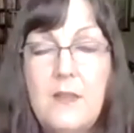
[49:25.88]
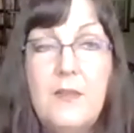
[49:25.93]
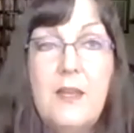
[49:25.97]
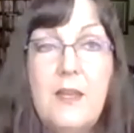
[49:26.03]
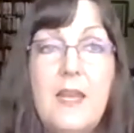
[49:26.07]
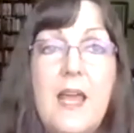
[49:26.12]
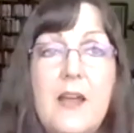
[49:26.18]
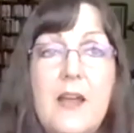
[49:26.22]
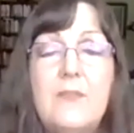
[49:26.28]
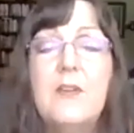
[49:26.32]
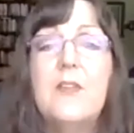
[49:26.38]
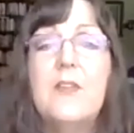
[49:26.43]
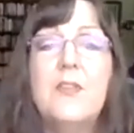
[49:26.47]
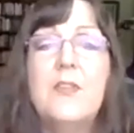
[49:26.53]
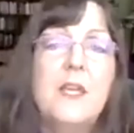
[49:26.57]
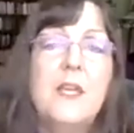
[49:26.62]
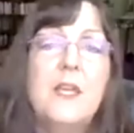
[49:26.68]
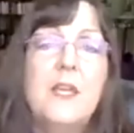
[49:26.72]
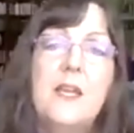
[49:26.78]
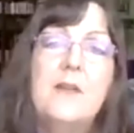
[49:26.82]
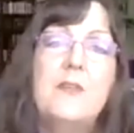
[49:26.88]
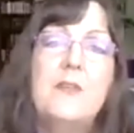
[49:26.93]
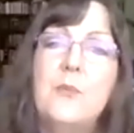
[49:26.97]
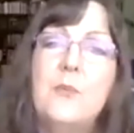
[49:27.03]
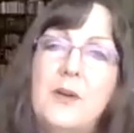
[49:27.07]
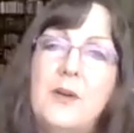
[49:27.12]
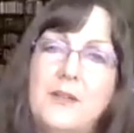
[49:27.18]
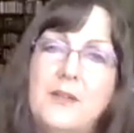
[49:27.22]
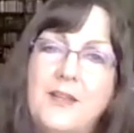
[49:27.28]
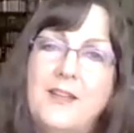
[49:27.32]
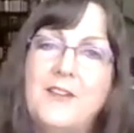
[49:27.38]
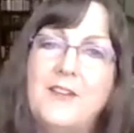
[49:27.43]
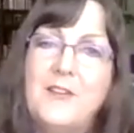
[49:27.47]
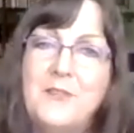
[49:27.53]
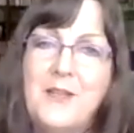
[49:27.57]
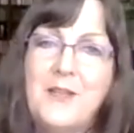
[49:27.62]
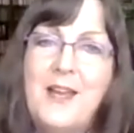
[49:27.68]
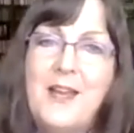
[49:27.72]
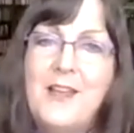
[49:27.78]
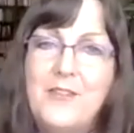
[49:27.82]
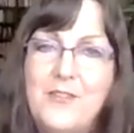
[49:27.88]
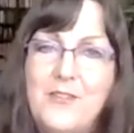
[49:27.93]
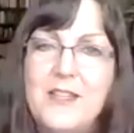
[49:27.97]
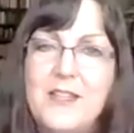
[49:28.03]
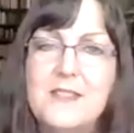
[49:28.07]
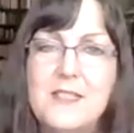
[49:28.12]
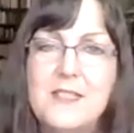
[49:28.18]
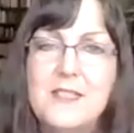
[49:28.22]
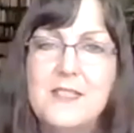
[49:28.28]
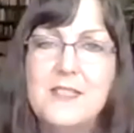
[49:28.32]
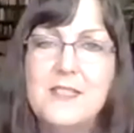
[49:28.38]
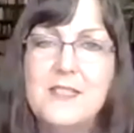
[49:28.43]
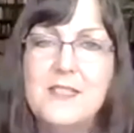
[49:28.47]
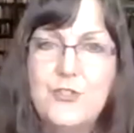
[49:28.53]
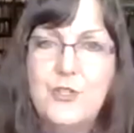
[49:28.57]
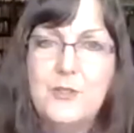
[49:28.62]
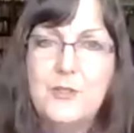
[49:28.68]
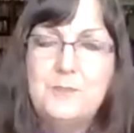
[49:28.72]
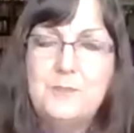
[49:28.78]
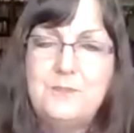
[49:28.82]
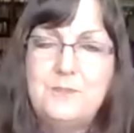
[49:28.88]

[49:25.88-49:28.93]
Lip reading: that everything and everyone in our life is a teacher,